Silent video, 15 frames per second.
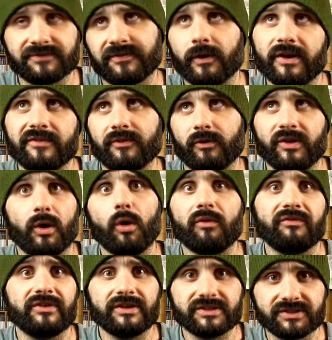very, very
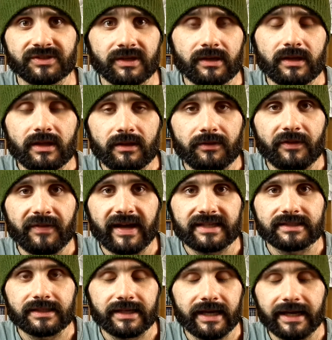obvious that
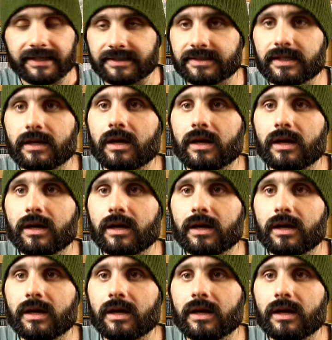that's the case.